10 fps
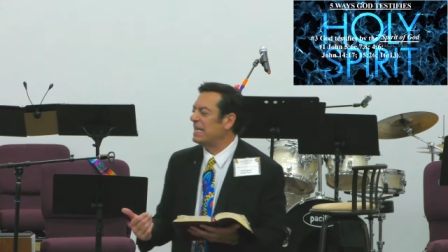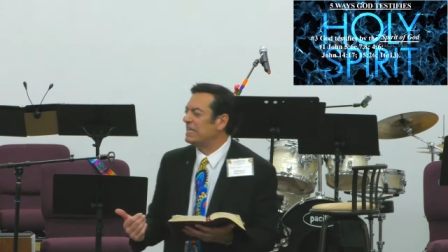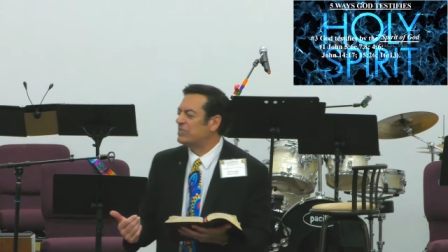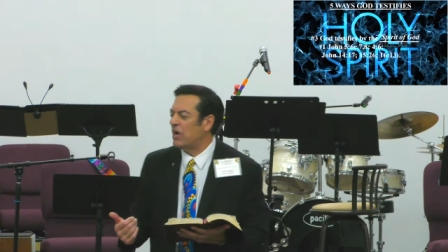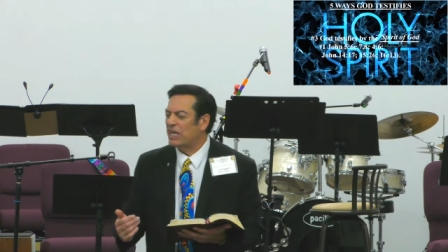
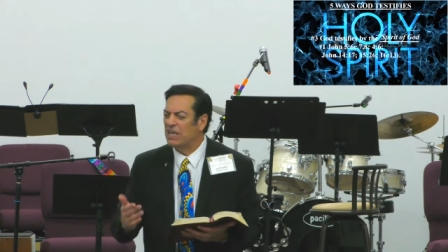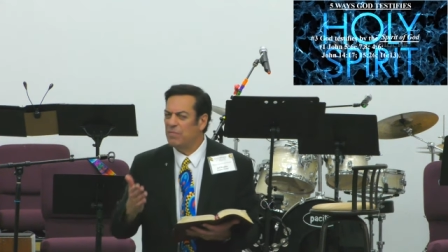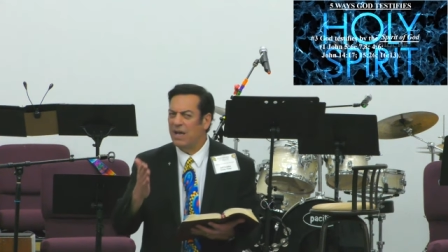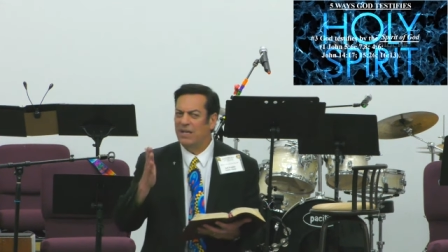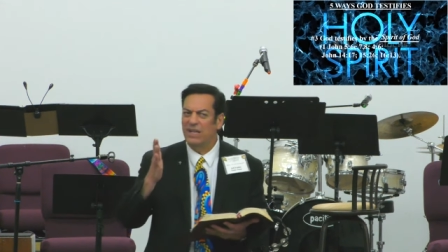It's talking
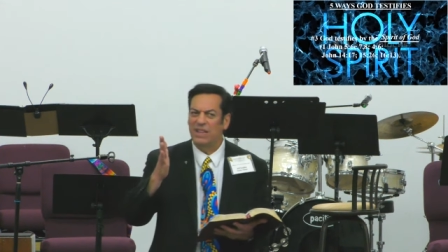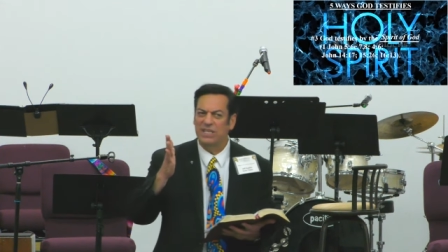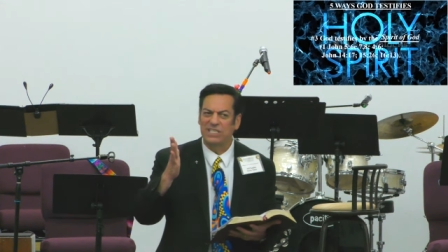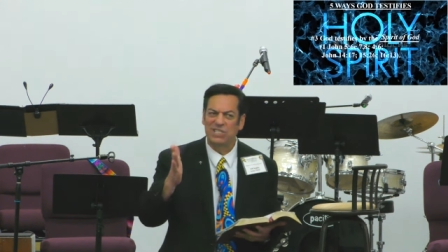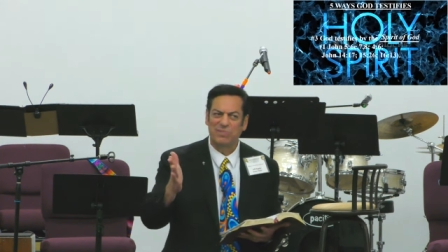about the
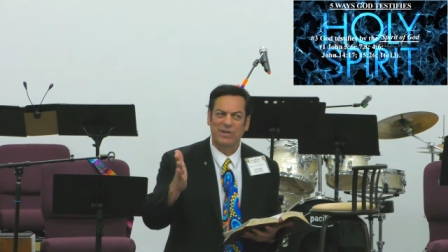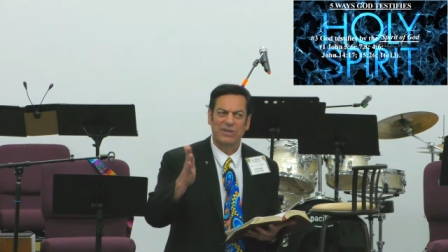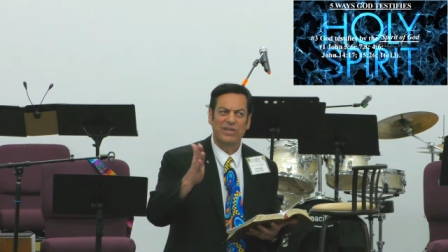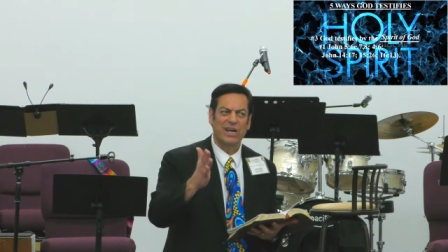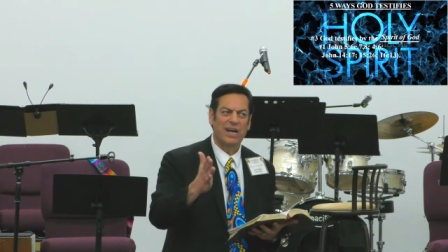
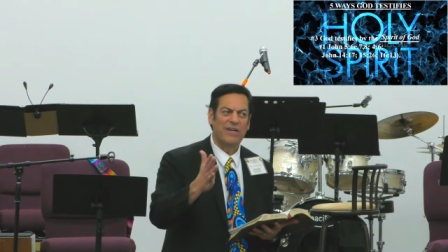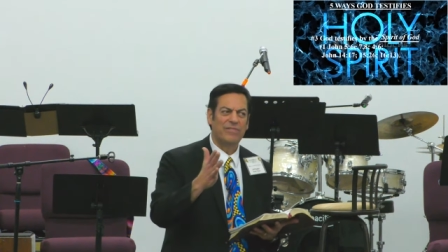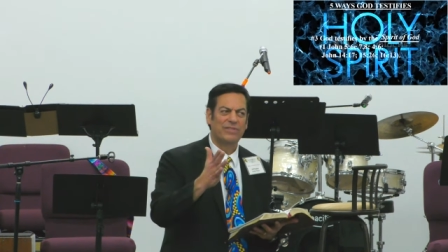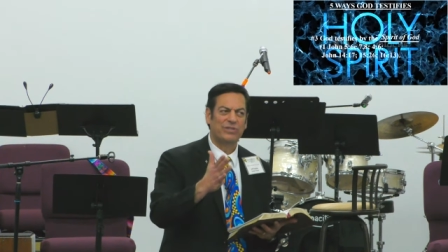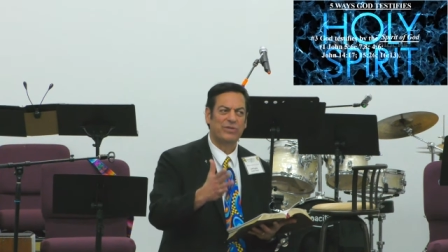Spirit of
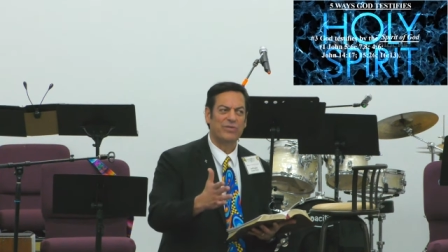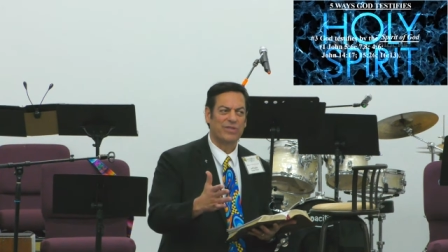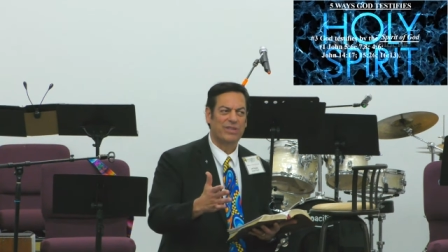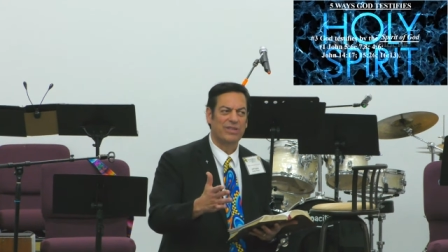truth.